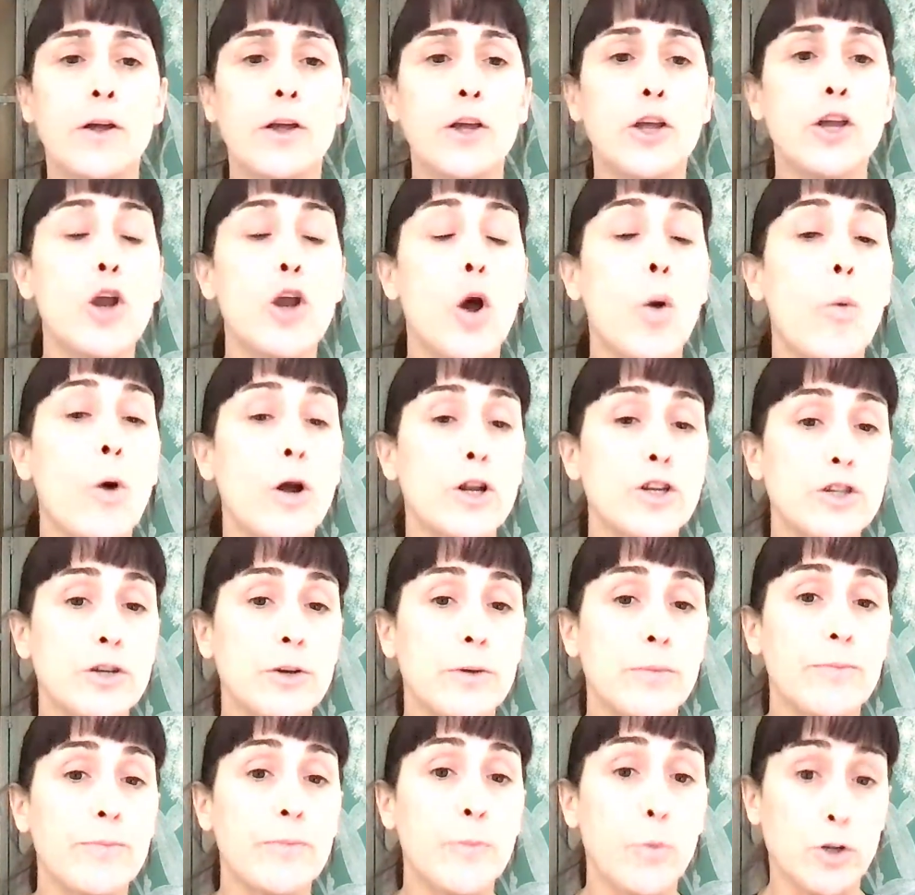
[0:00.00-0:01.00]
what you're
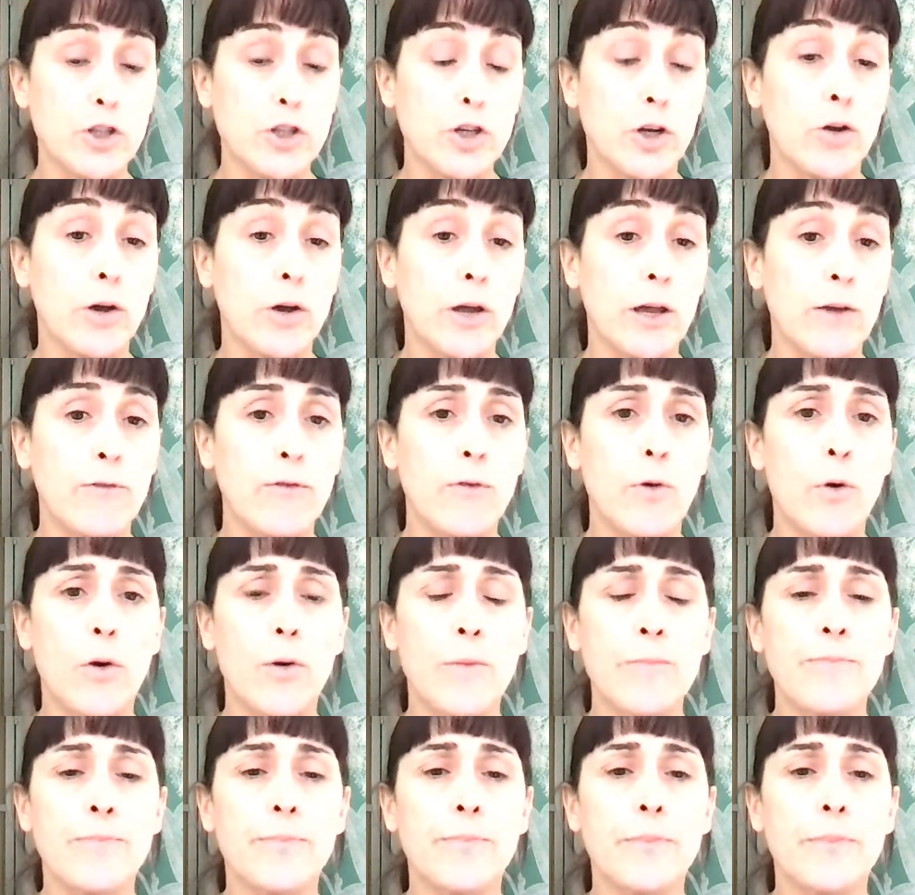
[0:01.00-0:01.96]
looking for.